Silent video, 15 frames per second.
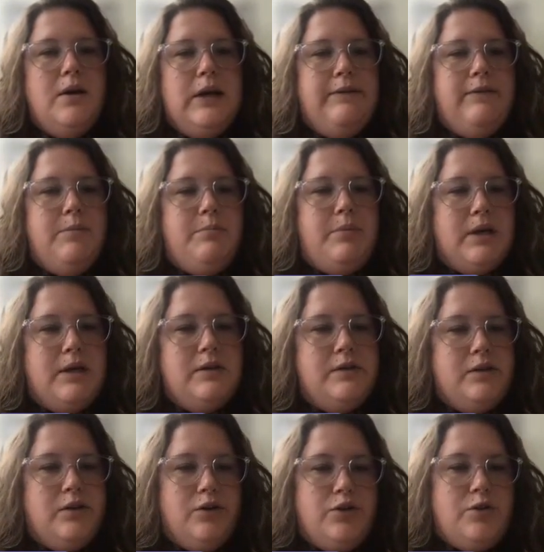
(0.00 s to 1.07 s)
Have a big
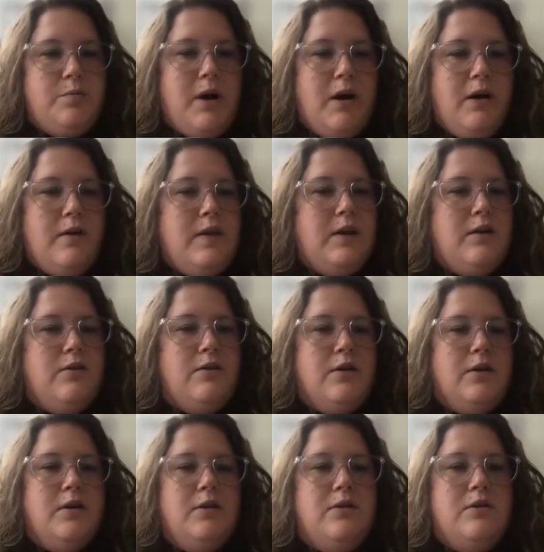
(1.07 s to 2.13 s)
search bar that you
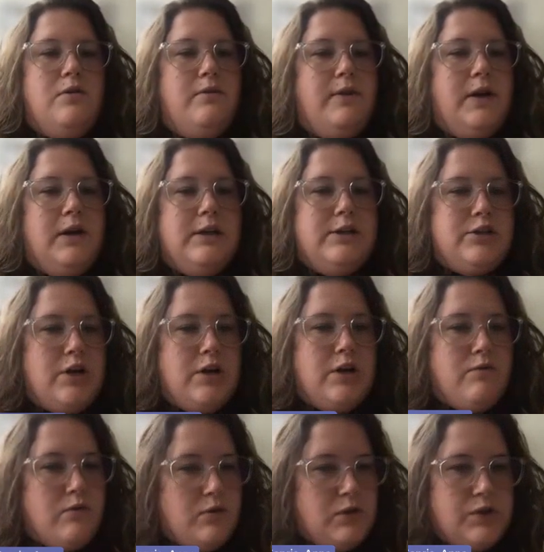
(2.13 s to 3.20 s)
could do a very
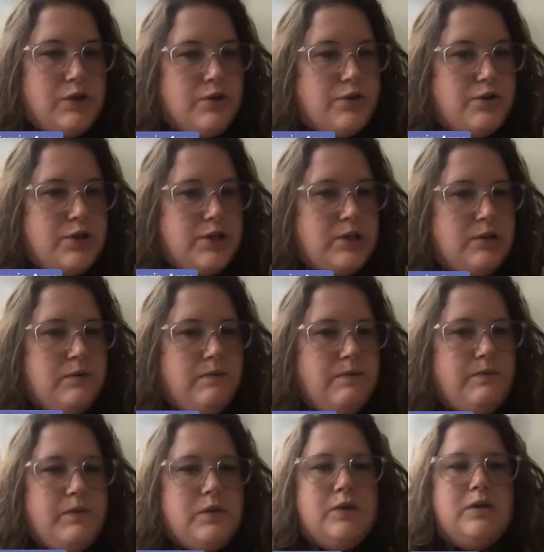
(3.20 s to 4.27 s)
general search in.
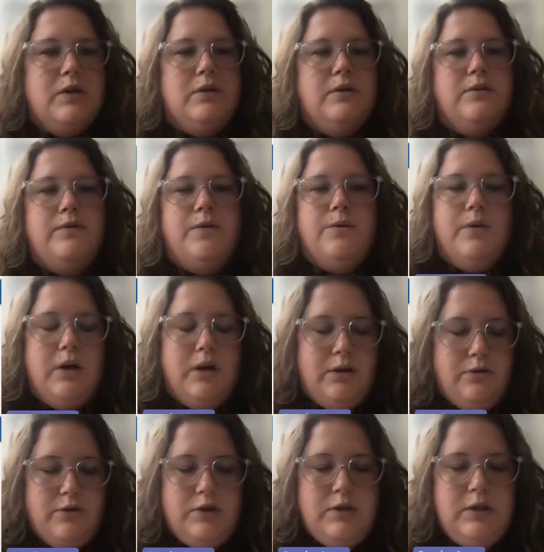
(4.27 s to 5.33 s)
So if you were
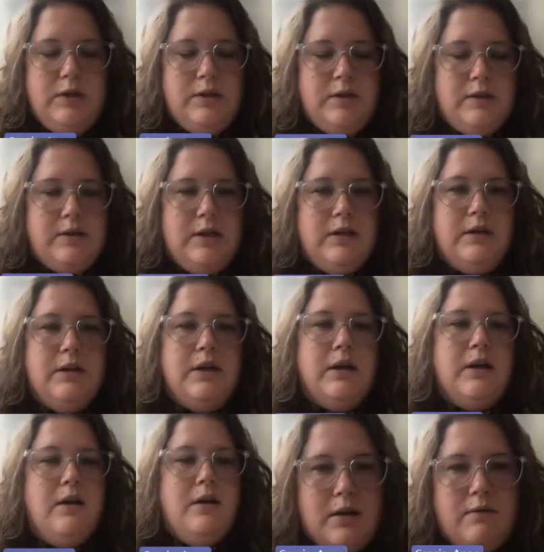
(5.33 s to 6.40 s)
interested in
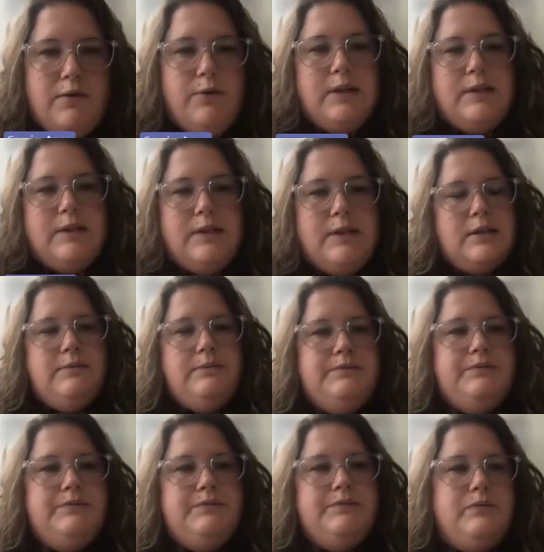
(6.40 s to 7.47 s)
studying influenza,
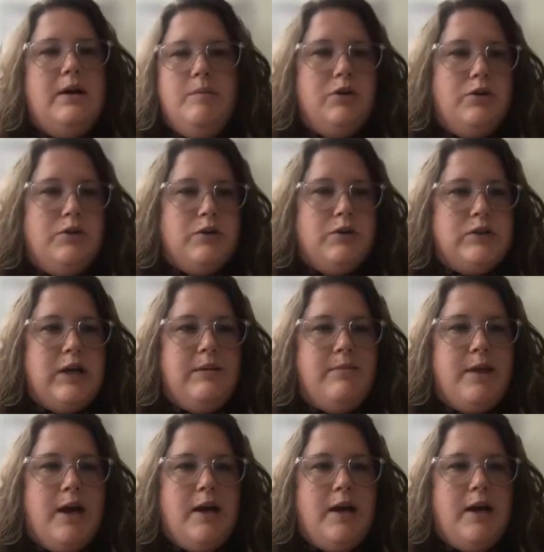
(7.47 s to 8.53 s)
you could just
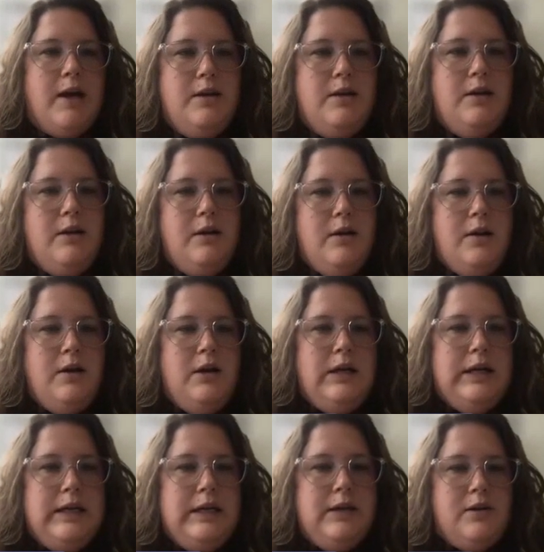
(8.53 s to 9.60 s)
type that in
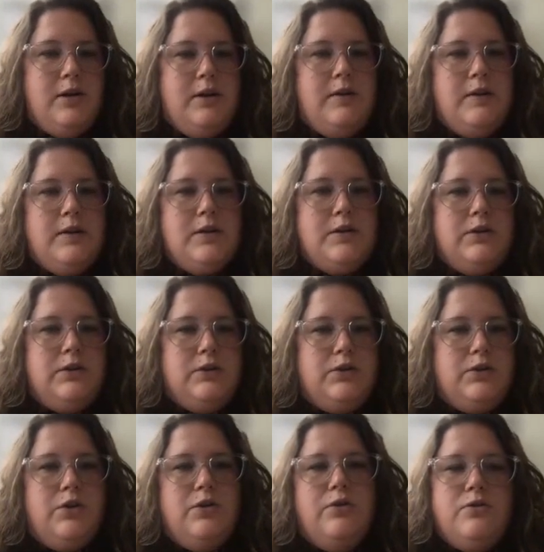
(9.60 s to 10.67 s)
here, and this will
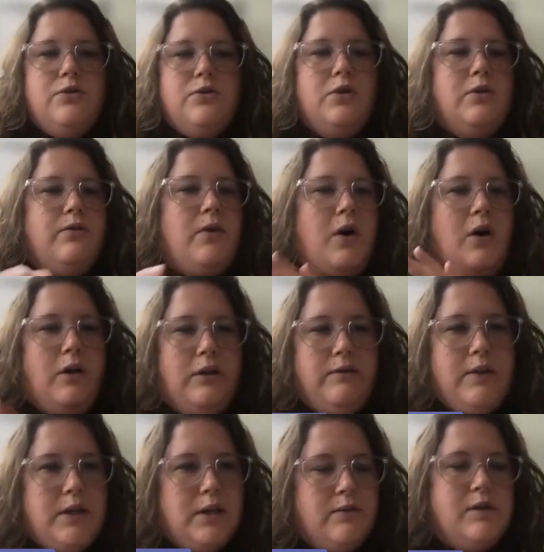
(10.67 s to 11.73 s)
show you sort of all of the
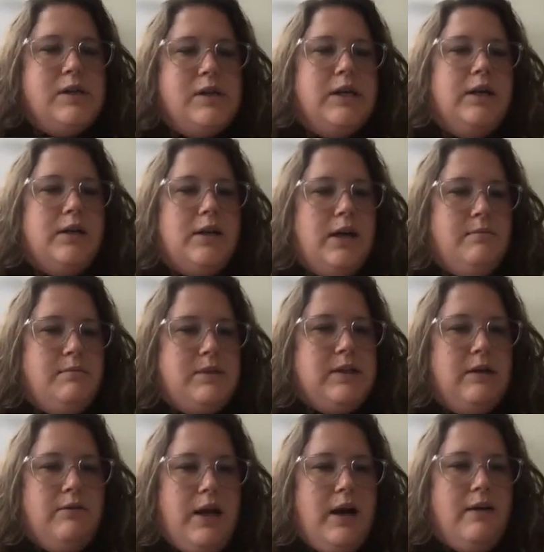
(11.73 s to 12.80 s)
different data types that
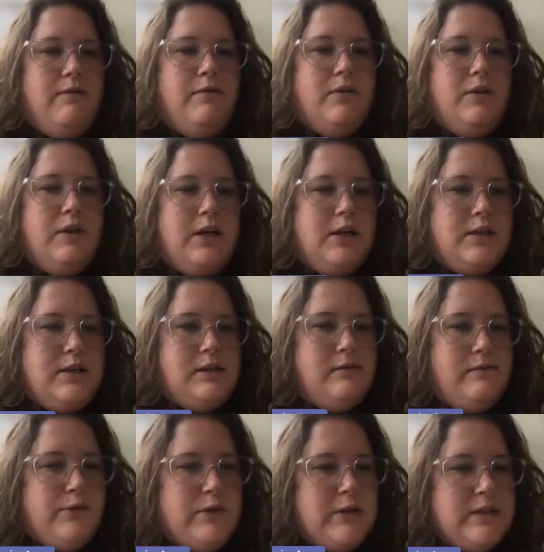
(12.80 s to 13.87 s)
we have related to
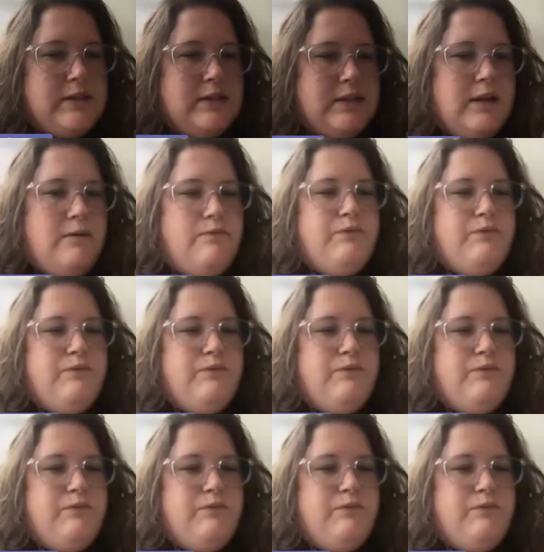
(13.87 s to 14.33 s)
influenza.